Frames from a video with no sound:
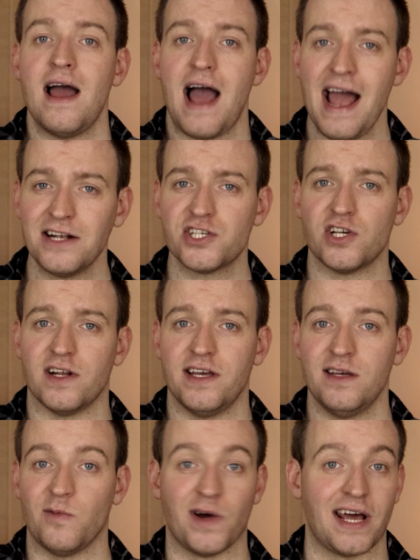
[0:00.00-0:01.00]

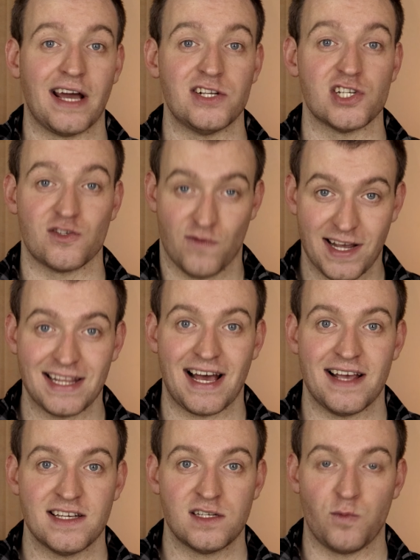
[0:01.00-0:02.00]
Actually, what I just
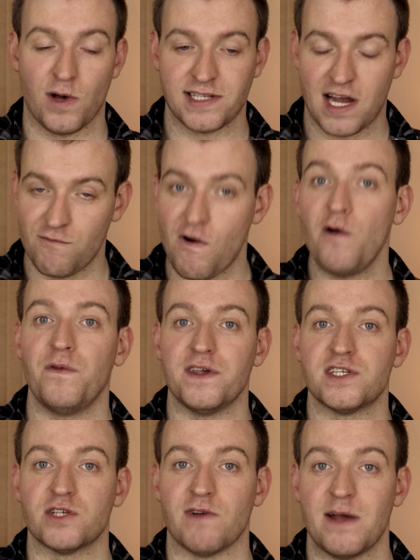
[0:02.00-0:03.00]
realised was I wrote
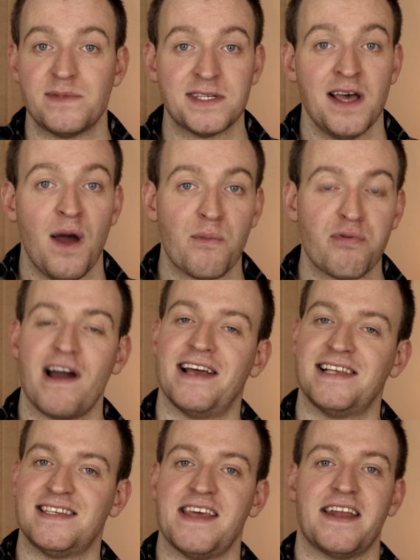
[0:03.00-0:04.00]
this script prior
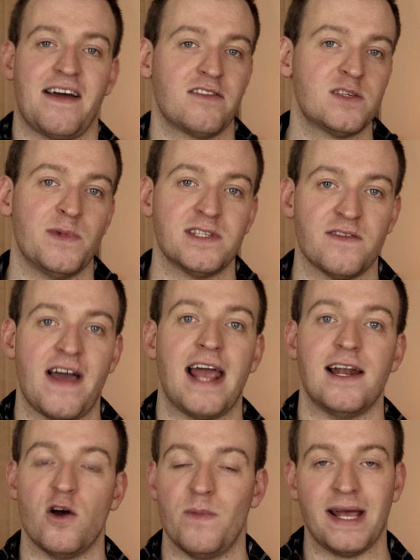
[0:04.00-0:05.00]
to the announcement of
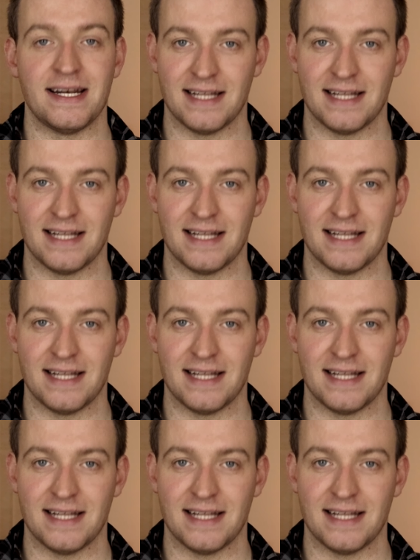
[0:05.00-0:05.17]
Halo being